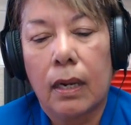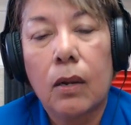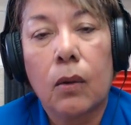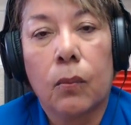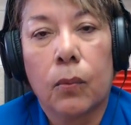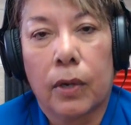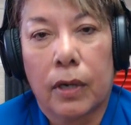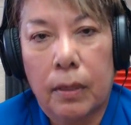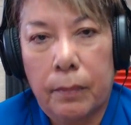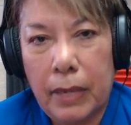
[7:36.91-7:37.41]

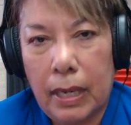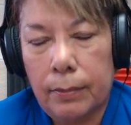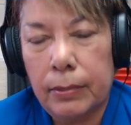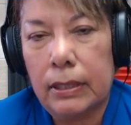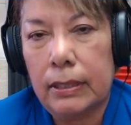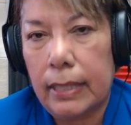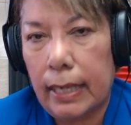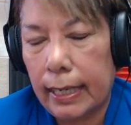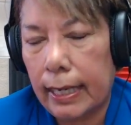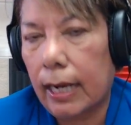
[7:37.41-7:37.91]
We're going to be able to
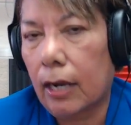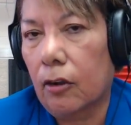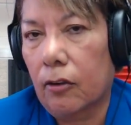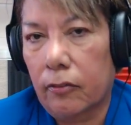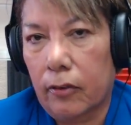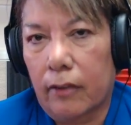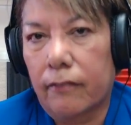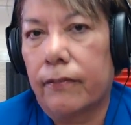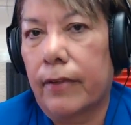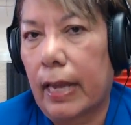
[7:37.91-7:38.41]
take care of
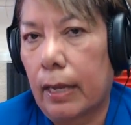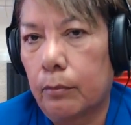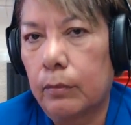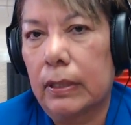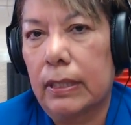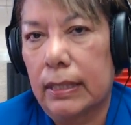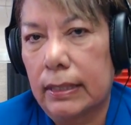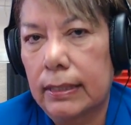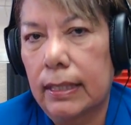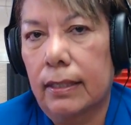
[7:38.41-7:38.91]
our
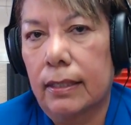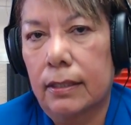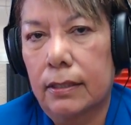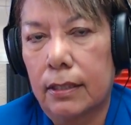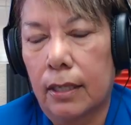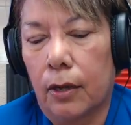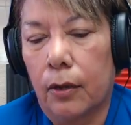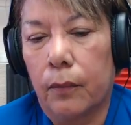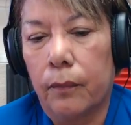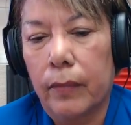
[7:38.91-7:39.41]
families.
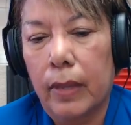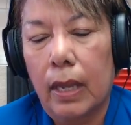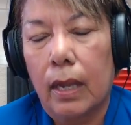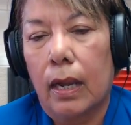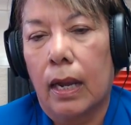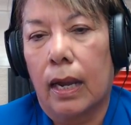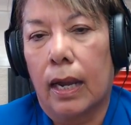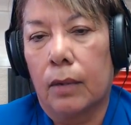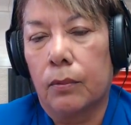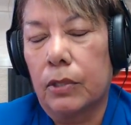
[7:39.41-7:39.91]
So
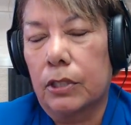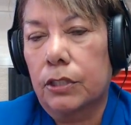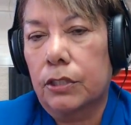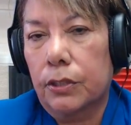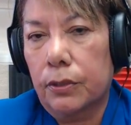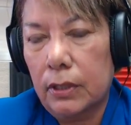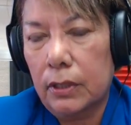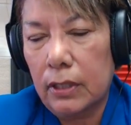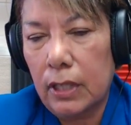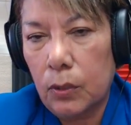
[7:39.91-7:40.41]
I would
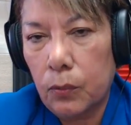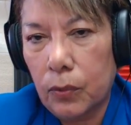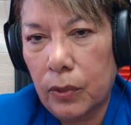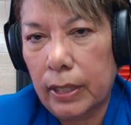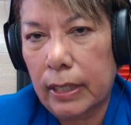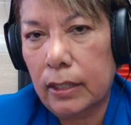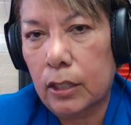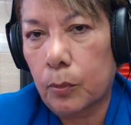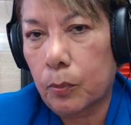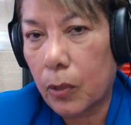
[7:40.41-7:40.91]
certainly work
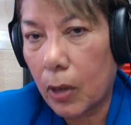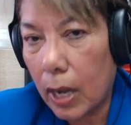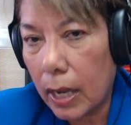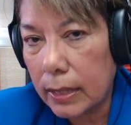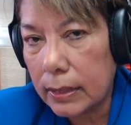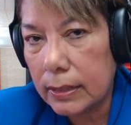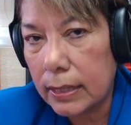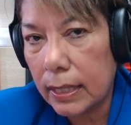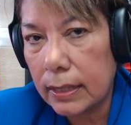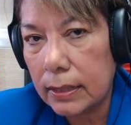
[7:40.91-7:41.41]
at the
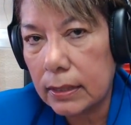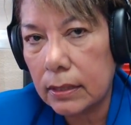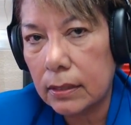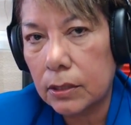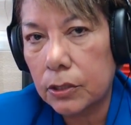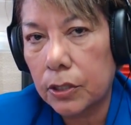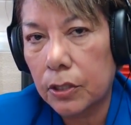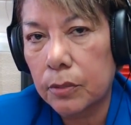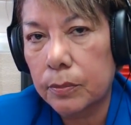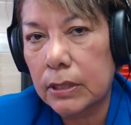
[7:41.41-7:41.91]
process in
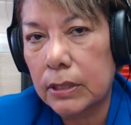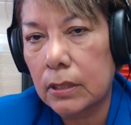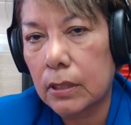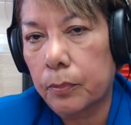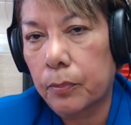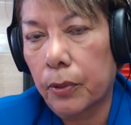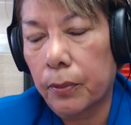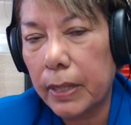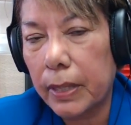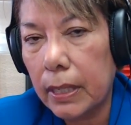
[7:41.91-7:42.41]
terms of the
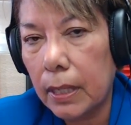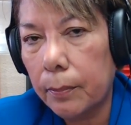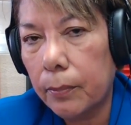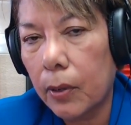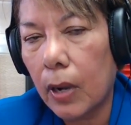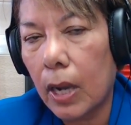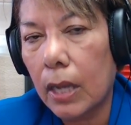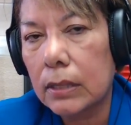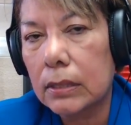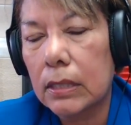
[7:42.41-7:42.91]
permitting
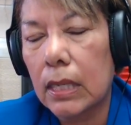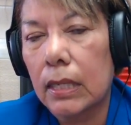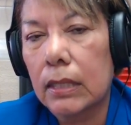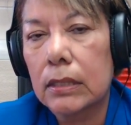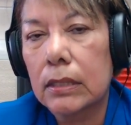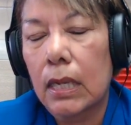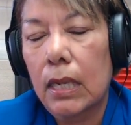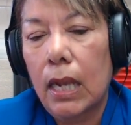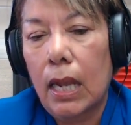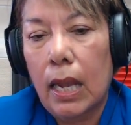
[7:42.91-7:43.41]
process
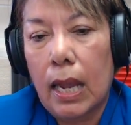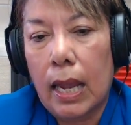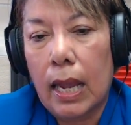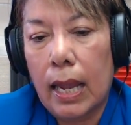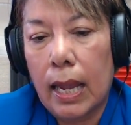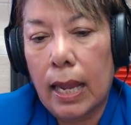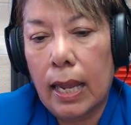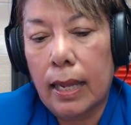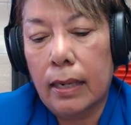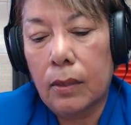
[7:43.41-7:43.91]

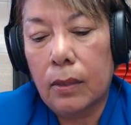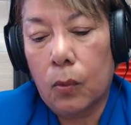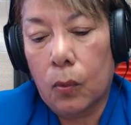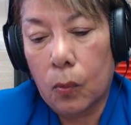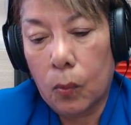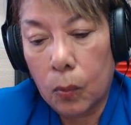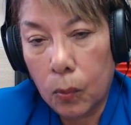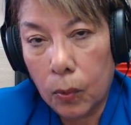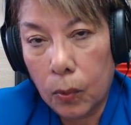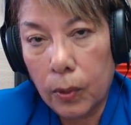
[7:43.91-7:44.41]
and
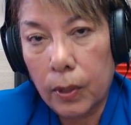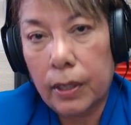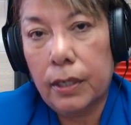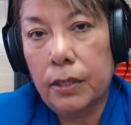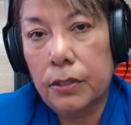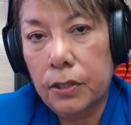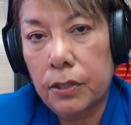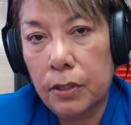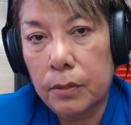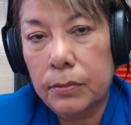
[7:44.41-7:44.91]
work in
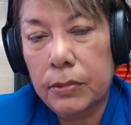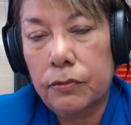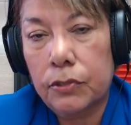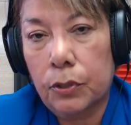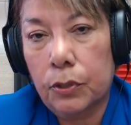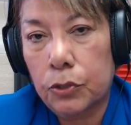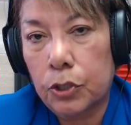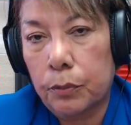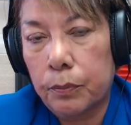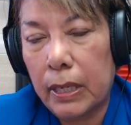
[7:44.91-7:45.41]
terms of
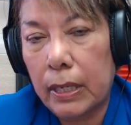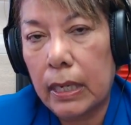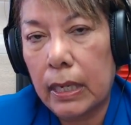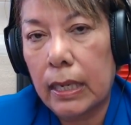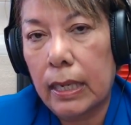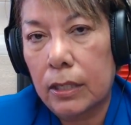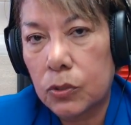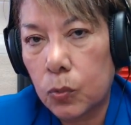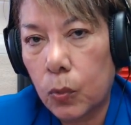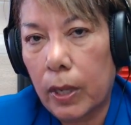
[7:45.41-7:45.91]
social
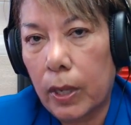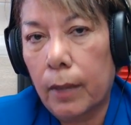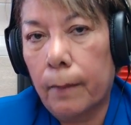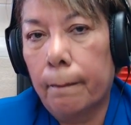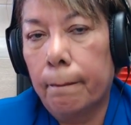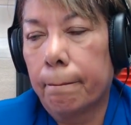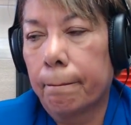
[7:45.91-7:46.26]
media as well.